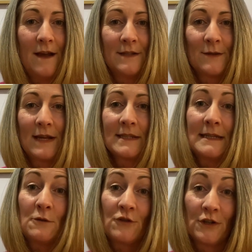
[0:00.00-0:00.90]
So that's
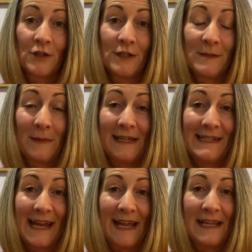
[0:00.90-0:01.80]
an introduction to
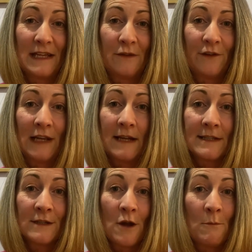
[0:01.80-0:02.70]
PDA. If you'd like
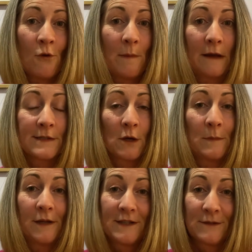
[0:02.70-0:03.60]
to know more about our
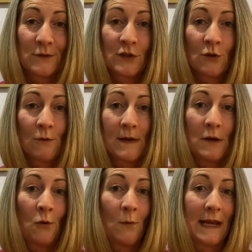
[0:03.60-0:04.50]
personal story
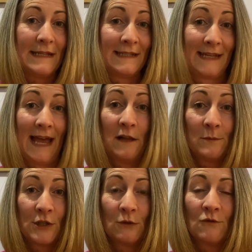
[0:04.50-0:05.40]
or ways to
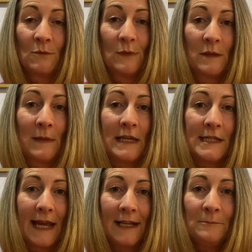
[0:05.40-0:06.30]
help children with
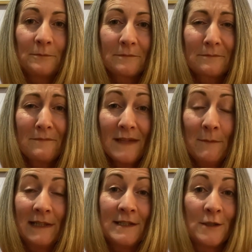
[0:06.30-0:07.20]
PDA,
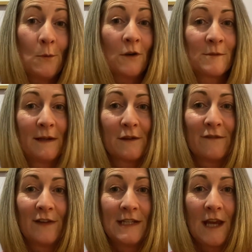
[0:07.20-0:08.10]
please do watch my other
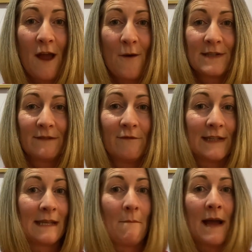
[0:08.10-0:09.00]
videos
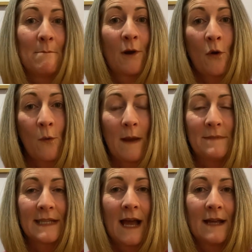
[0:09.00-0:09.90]
visit my blog
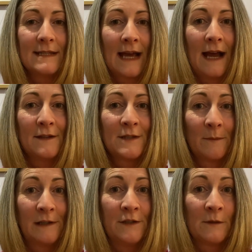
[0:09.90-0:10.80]
website at
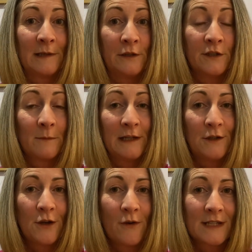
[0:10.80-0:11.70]

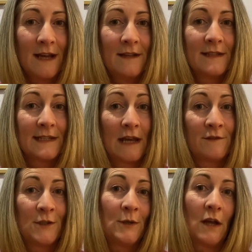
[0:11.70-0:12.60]

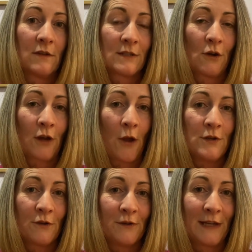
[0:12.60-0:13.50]

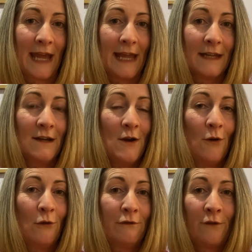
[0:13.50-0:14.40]
www.stephs2girls.co.uk
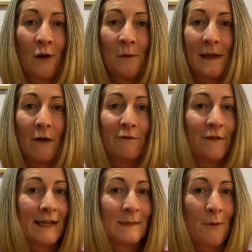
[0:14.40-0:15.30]
or follow me on
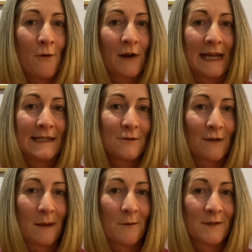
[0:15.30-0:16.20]
Facebook,
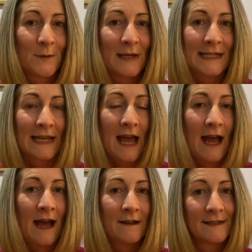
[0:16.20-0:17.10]
Instagram or Twitter
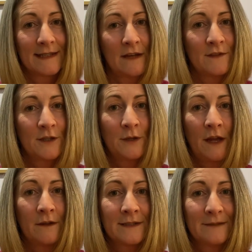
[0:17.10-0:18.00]
at
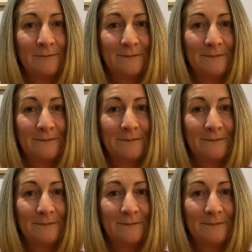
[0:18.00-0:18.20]
Stephs2Girls.